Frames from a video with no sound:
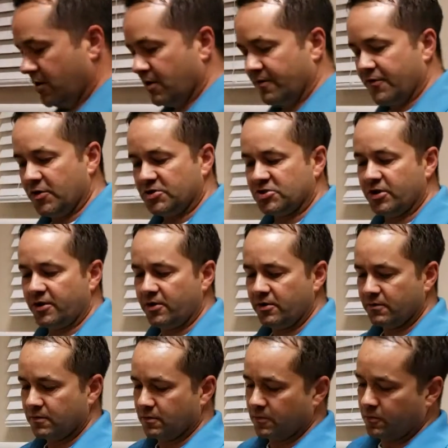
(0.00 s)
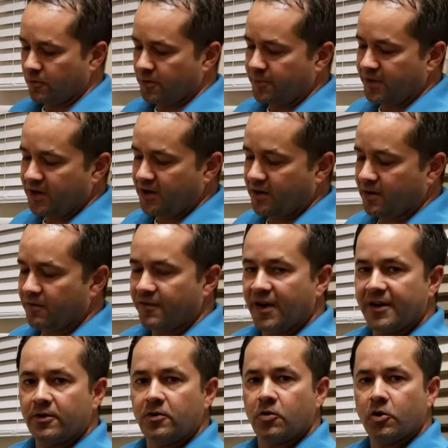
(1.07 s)
first shutter would be
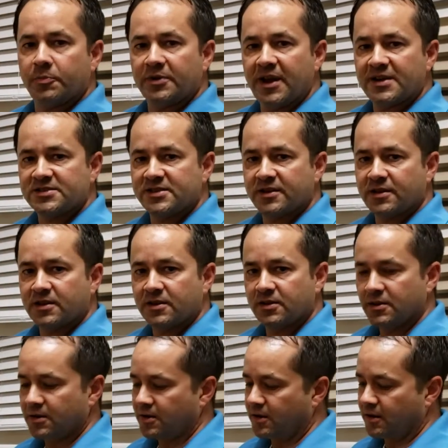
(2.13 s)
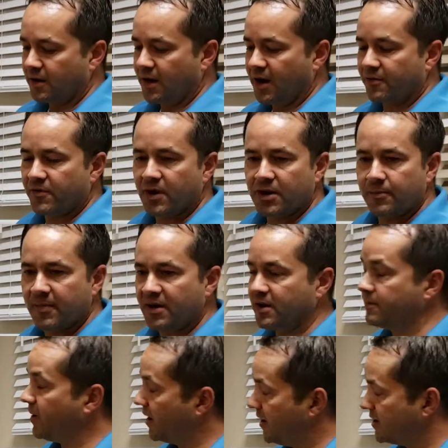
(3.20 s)
vinyl or plastic, not
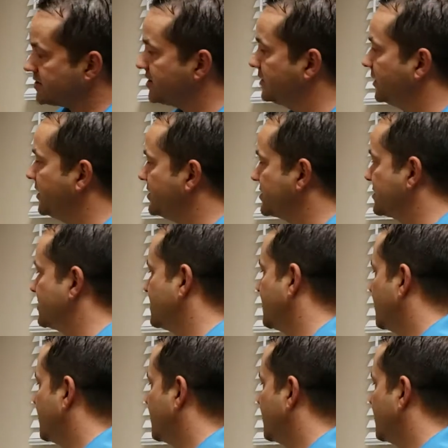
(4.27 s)
recommended by us at least.